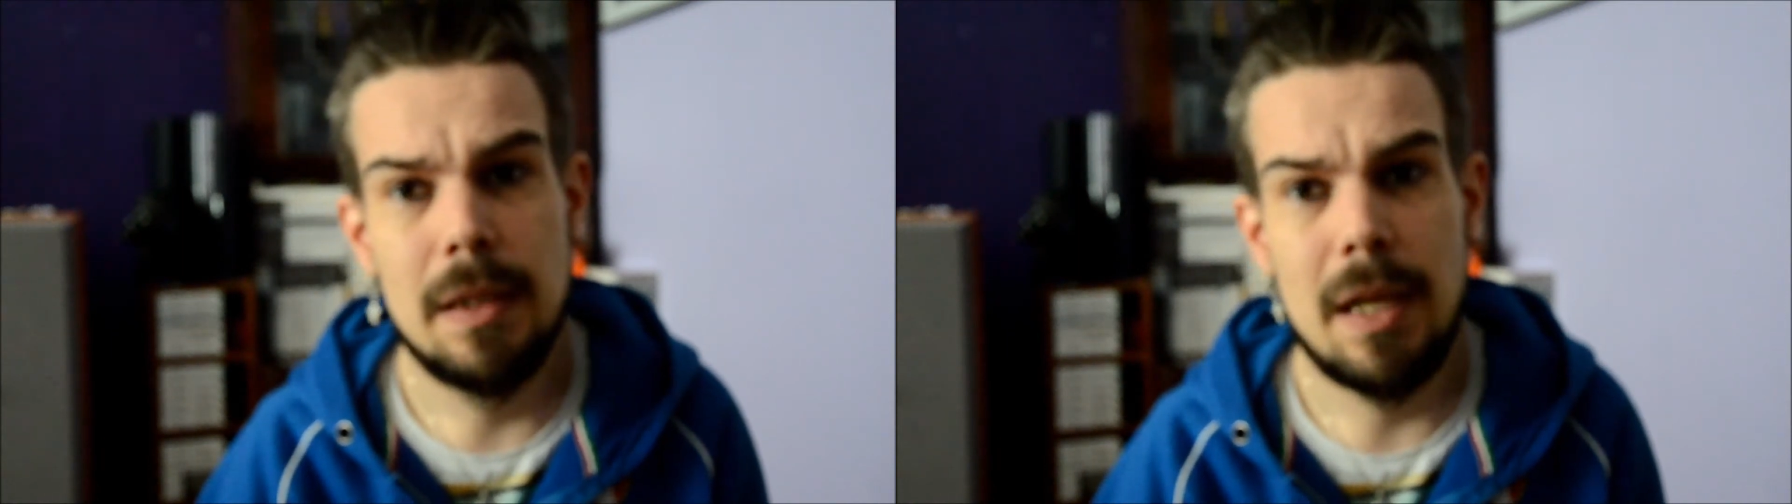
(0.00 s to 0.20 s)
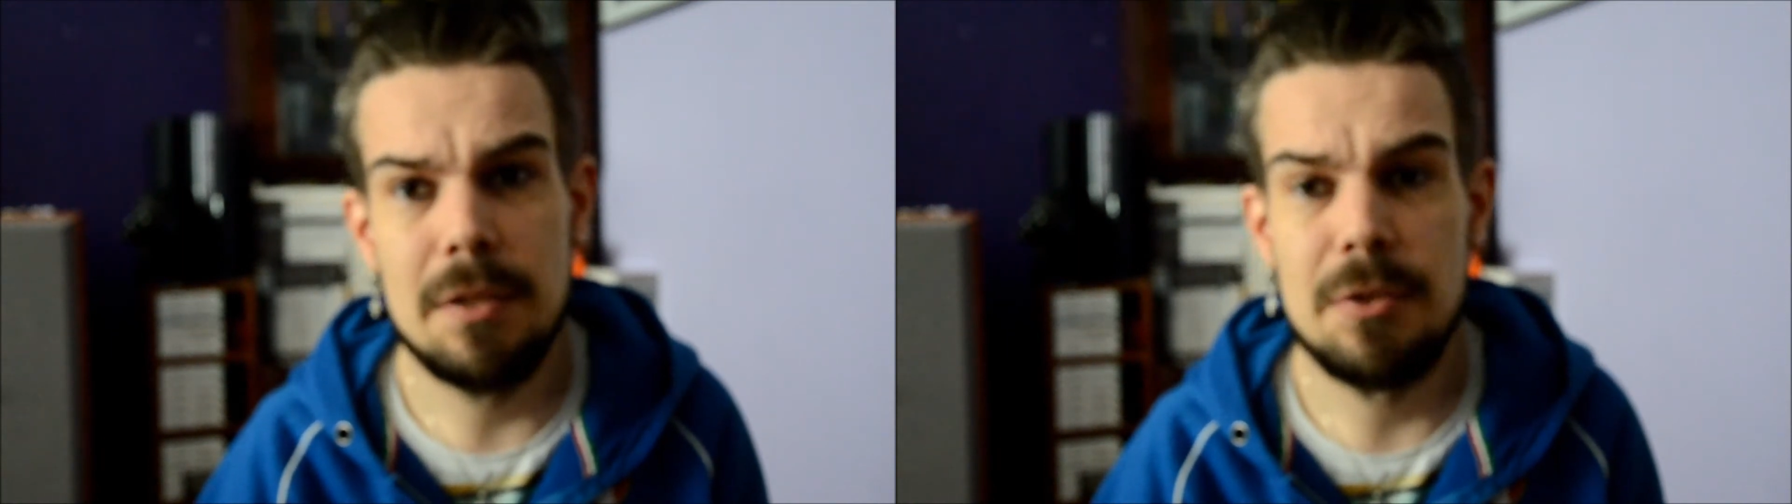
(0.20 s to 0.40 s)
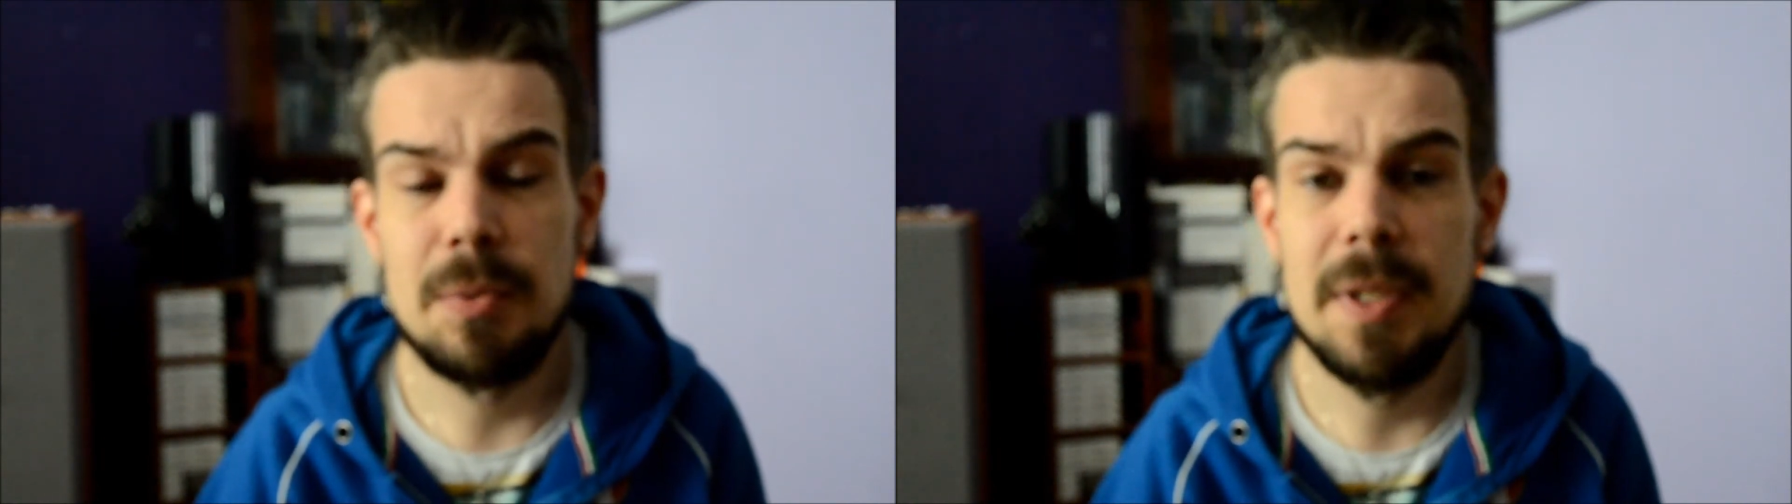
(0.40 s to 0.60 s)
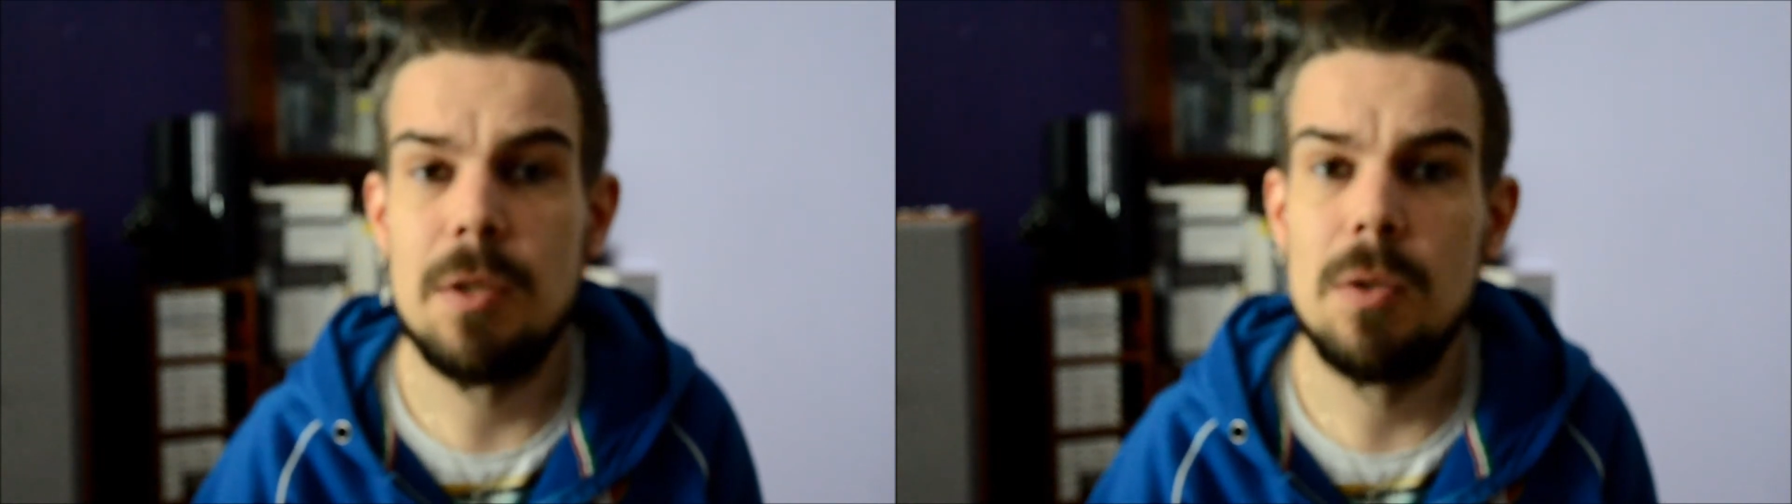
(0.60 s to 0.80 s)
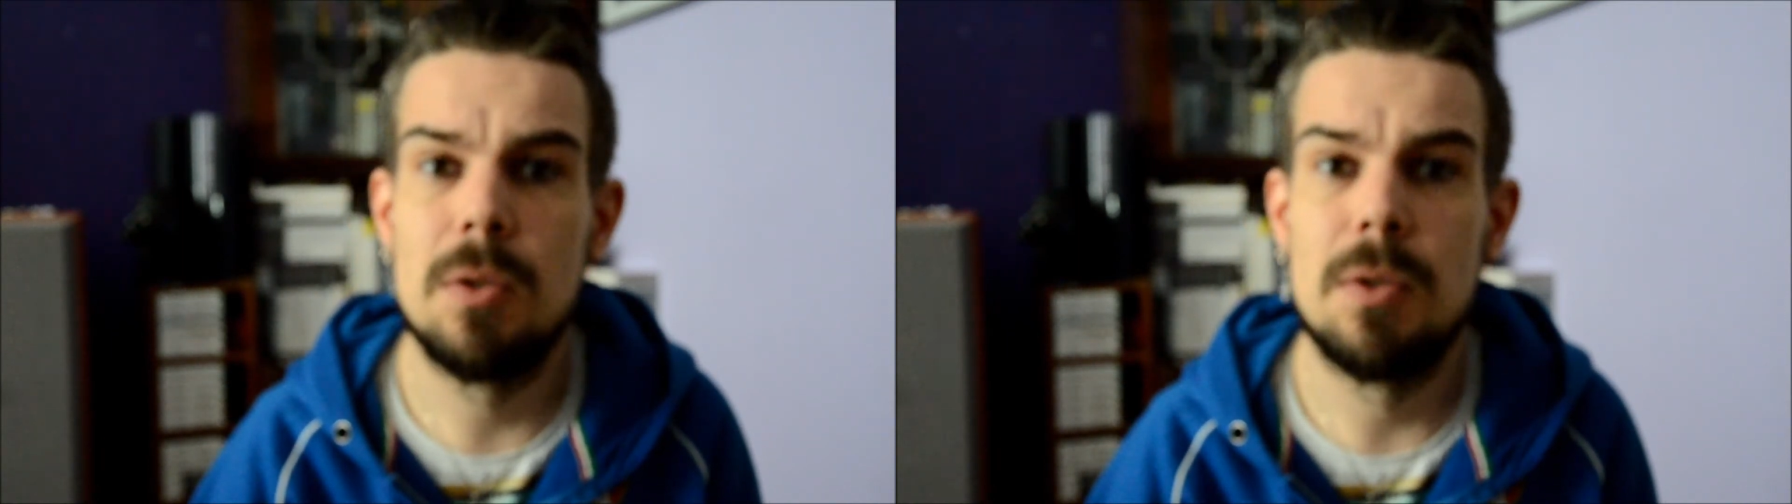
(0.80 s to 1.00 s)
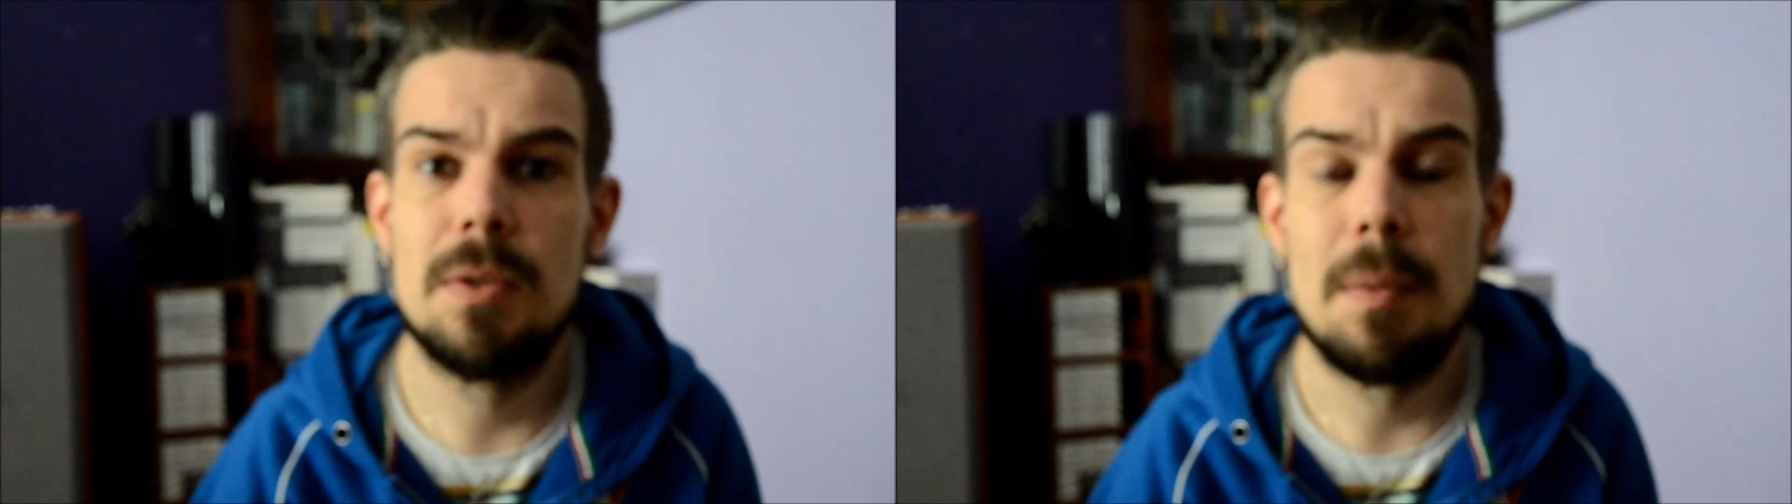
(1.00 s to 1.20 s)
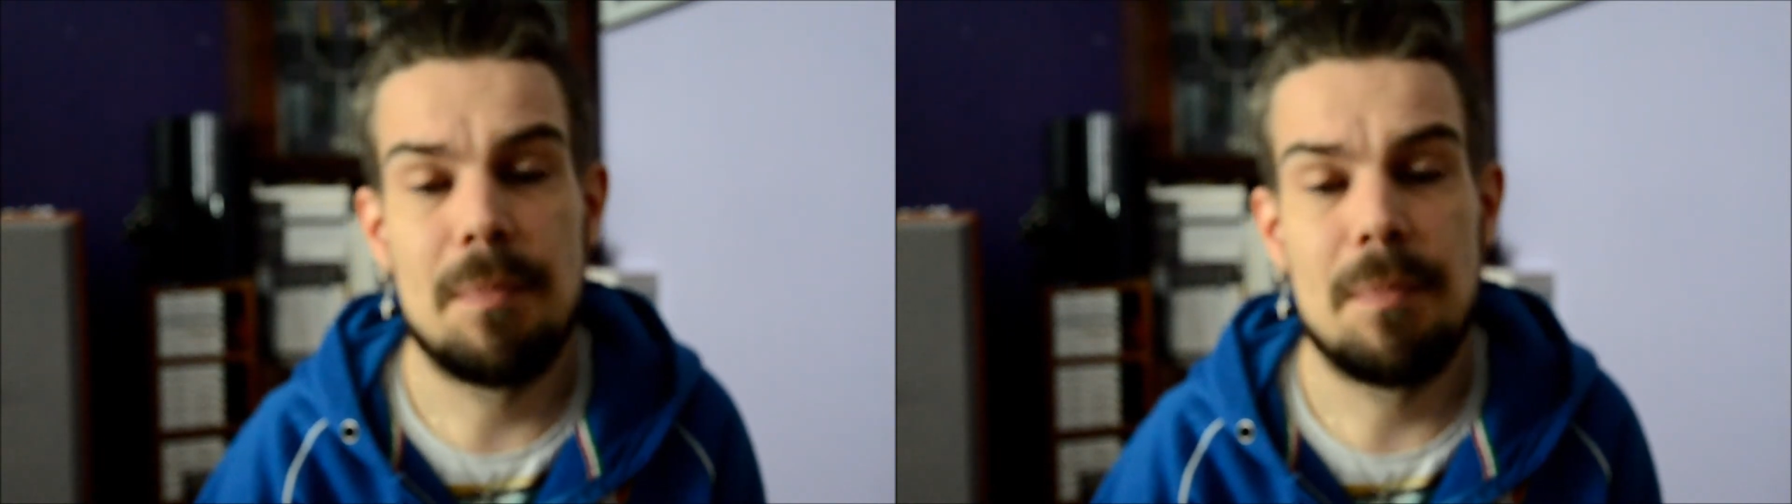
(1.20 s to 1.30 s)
and it's 3-colored